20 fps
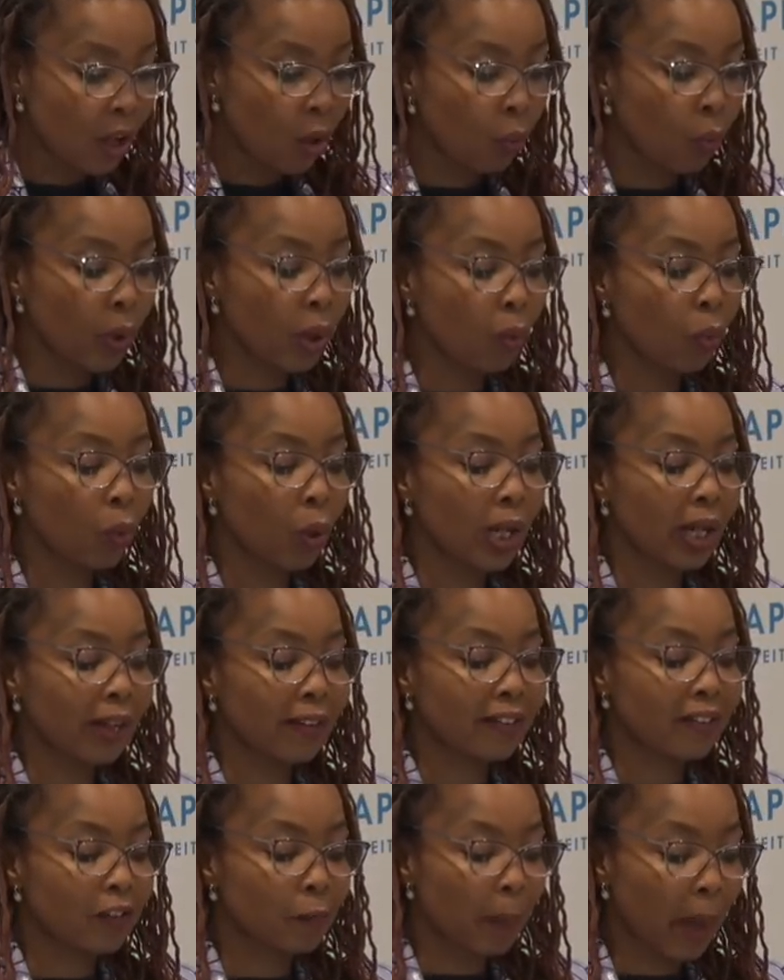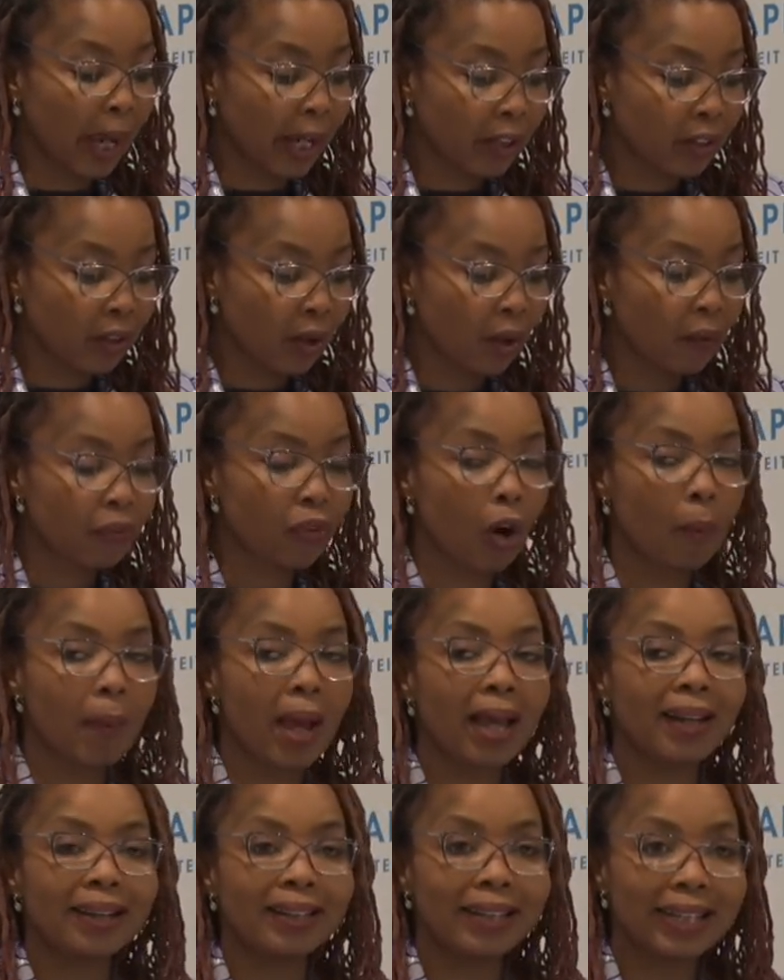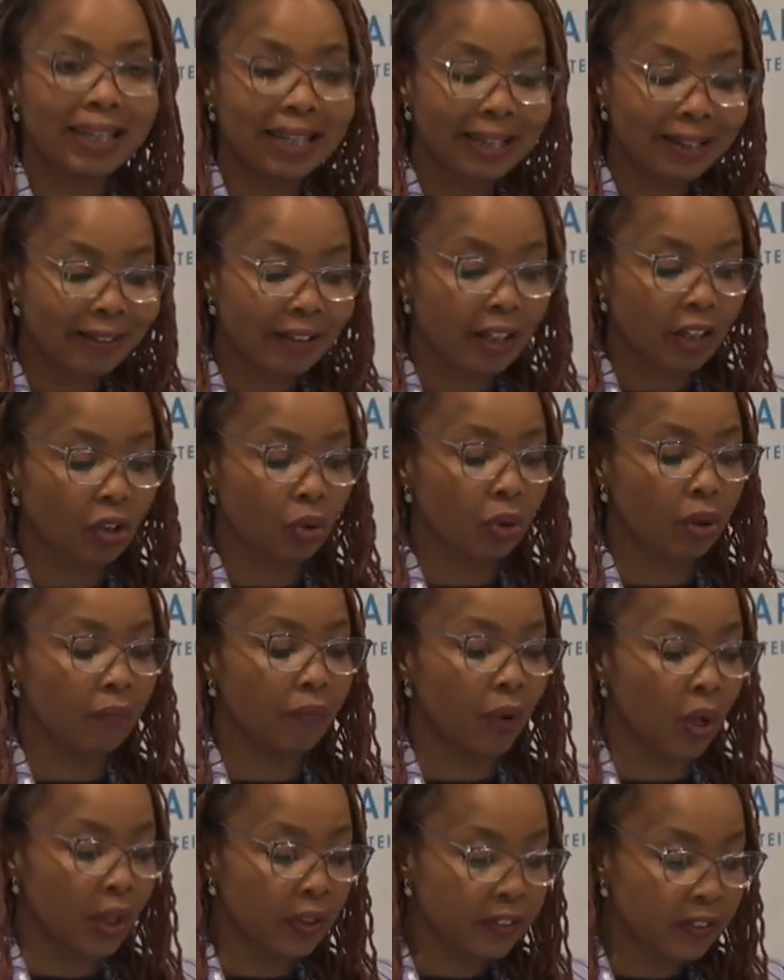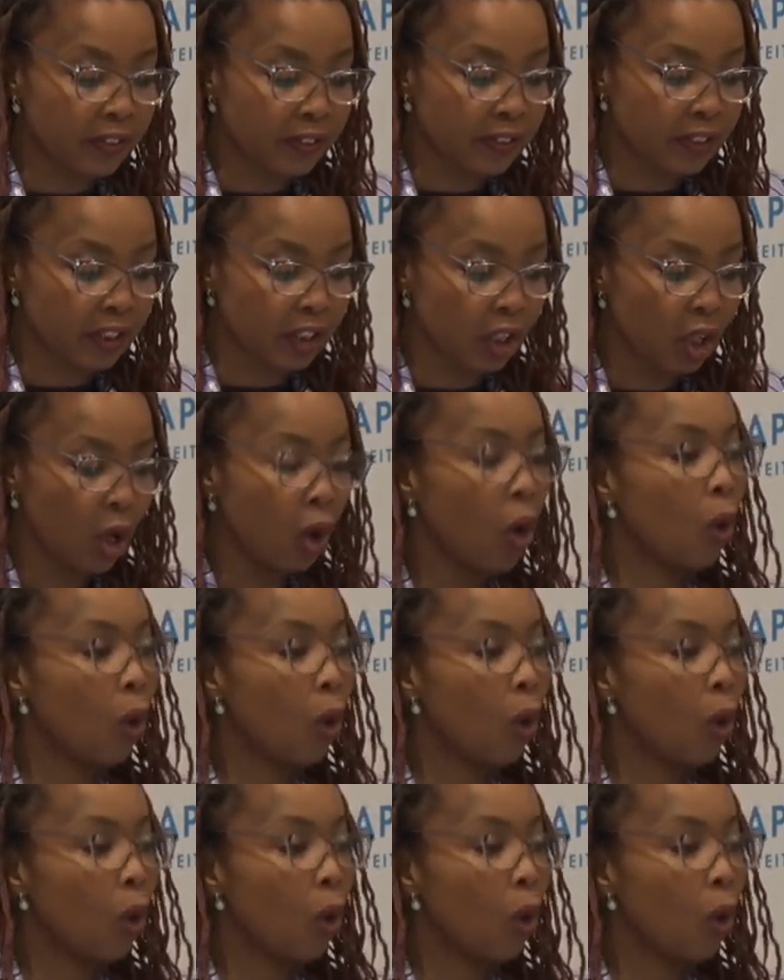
we would expect from a leading university